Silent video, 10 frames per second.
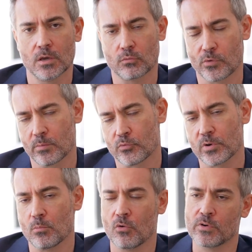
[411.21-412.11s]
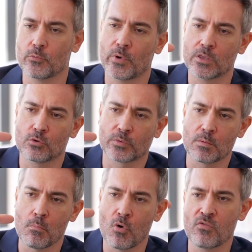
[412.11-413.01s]
Rib removal, when you
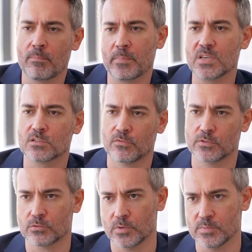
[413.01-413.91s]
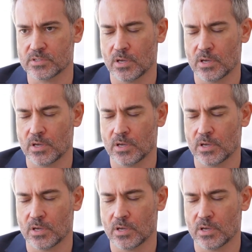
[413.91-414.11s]
remove a piece of the ribs,